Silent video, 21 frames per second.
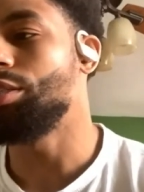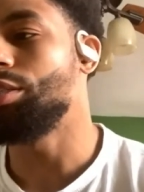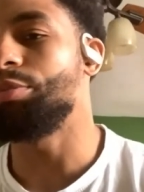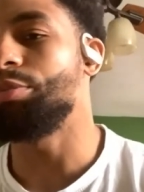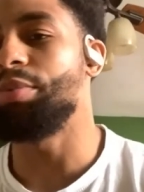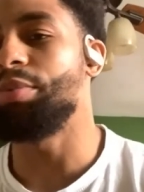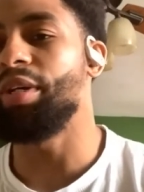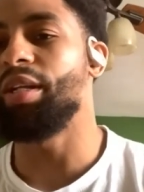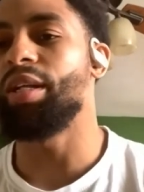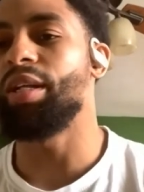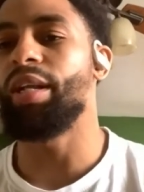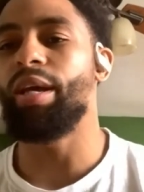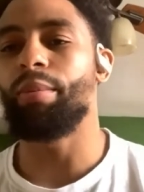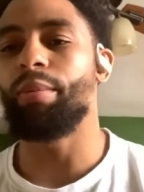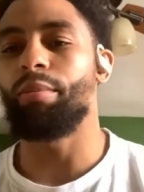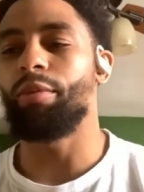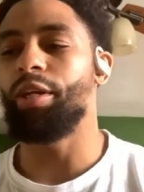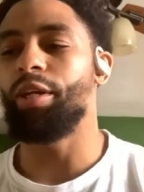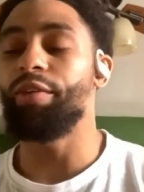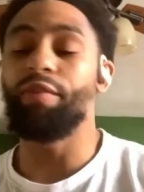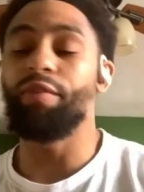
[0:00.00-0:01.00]
just being in
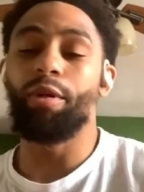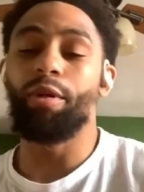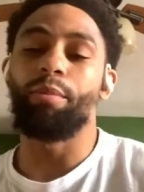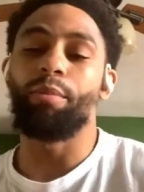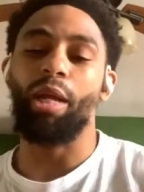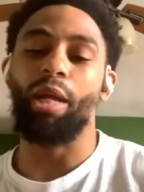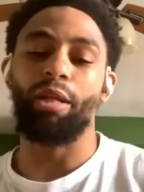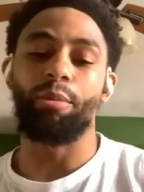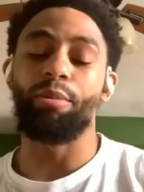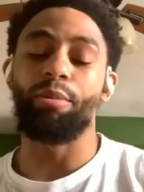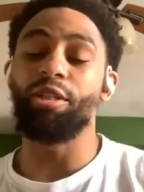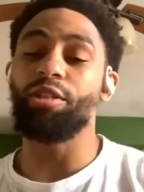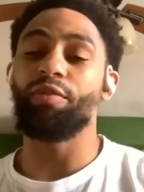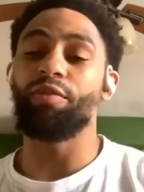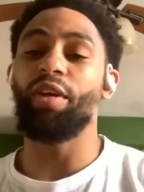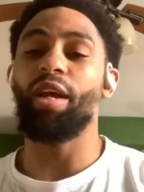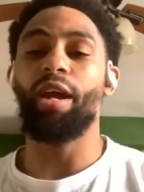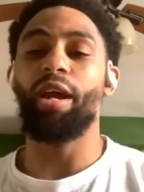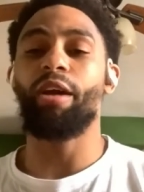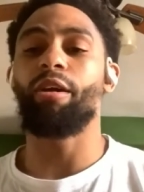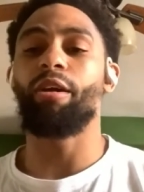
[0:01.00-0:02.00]
that, even the
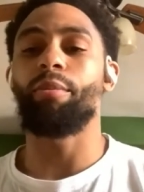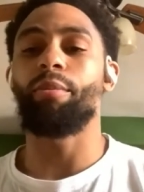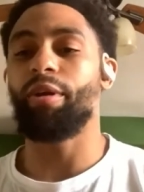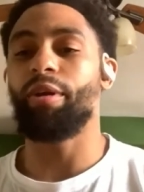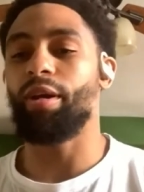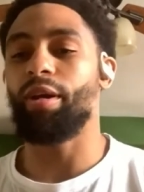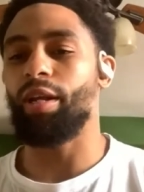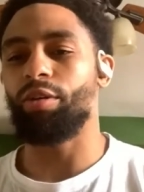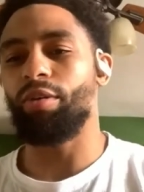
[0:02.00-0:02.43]
Pennsylvania area period,